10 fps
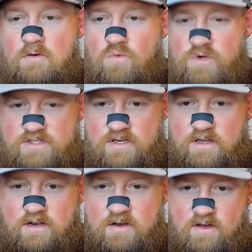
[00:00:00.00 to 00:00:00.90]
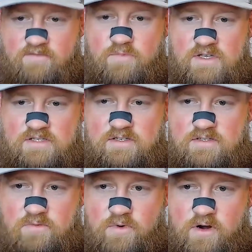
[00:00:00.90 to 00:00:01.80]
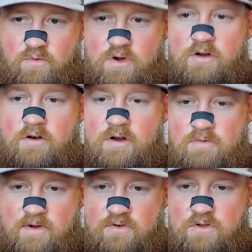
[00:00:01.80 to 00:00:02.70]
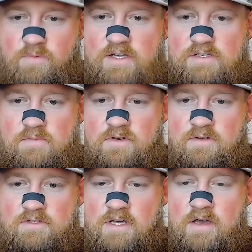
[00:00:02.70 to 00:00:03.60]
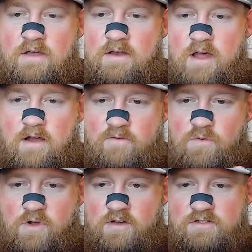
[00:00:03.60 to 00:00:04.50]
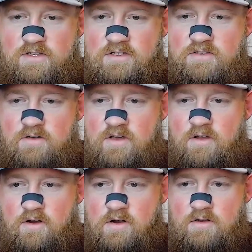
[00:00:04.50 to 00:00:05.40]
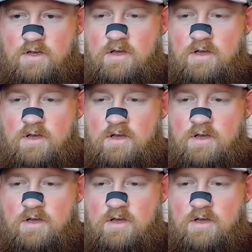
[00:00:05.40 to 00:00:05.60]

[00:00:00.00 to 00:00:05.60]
Once they get mm-hmm. enough business to where recurring revenue pays the bills, now everyone goes in this cookie cutter.